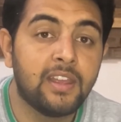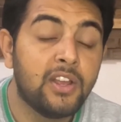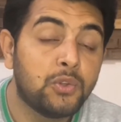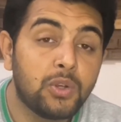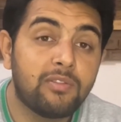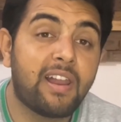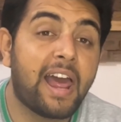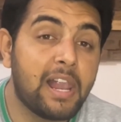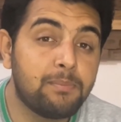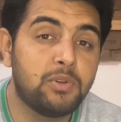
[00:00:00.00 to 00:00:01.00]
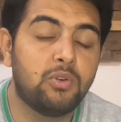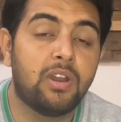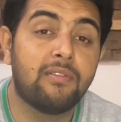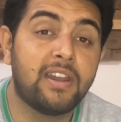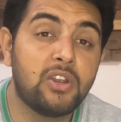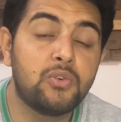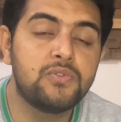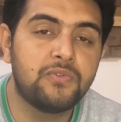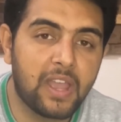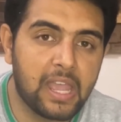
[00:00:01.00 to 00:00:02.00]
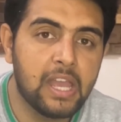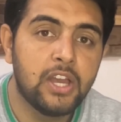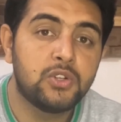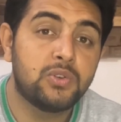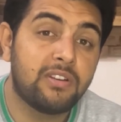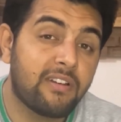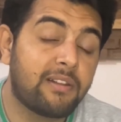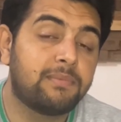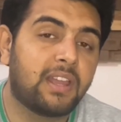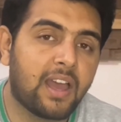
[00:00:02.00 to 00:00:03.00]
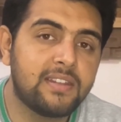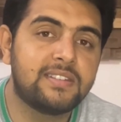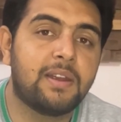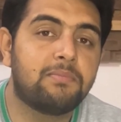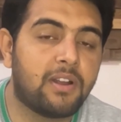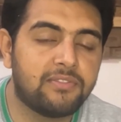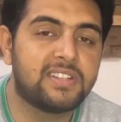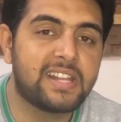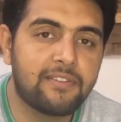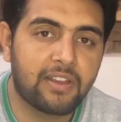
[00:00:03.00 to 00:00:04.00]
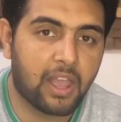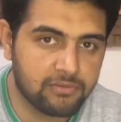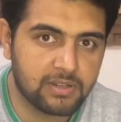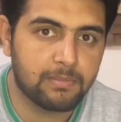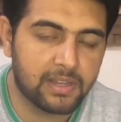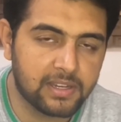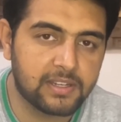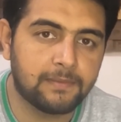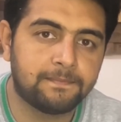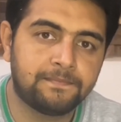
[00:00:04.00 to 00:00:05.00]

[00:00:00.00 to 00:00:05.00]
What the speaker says: So it will help you in a very good way to develop the concept of the self-accountability.